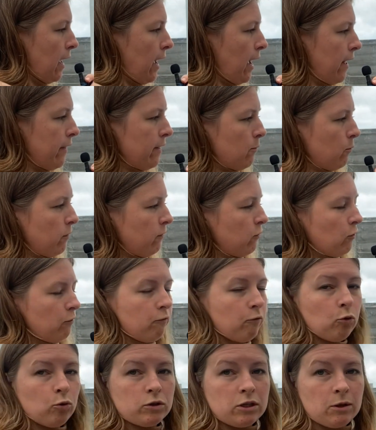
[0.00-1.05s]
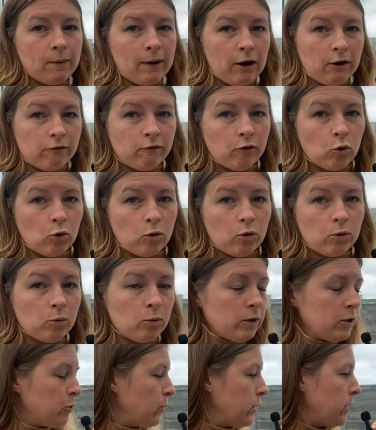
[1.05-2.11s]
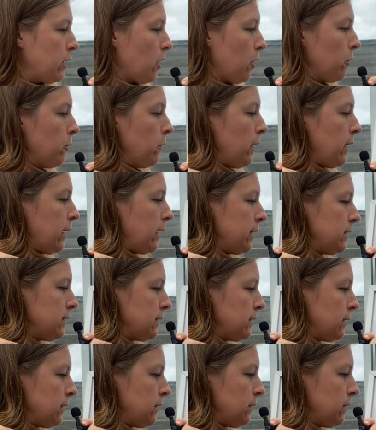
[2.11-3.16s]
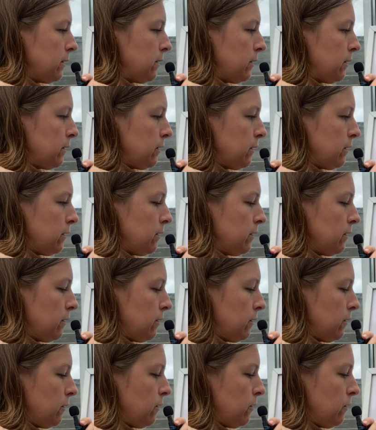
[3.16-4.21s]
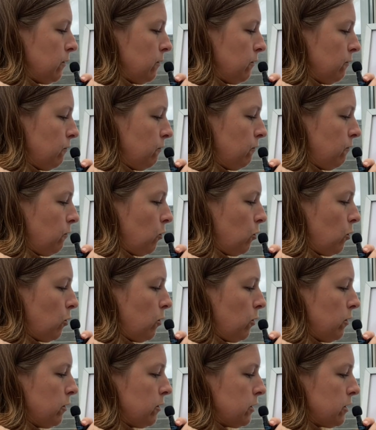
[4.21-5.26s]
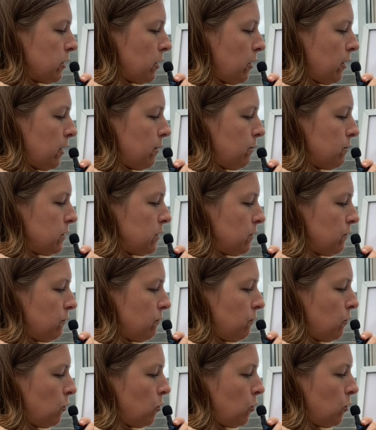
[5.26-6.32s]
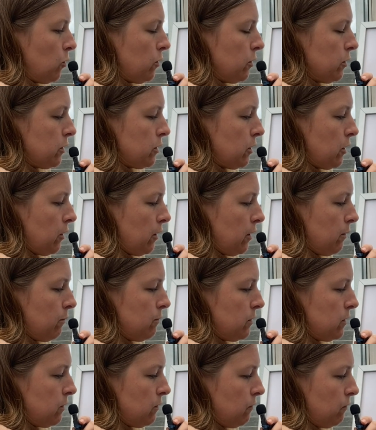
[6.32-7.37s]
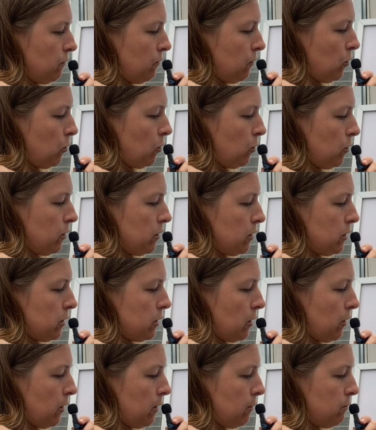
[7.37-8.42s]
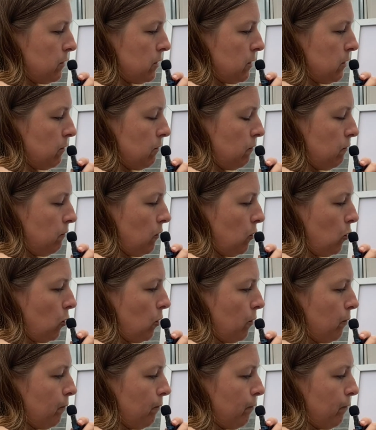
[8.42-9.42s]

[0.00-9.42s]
And then we've got 4 to the power of 4, which we know is 4 times 4 times 4 times 4.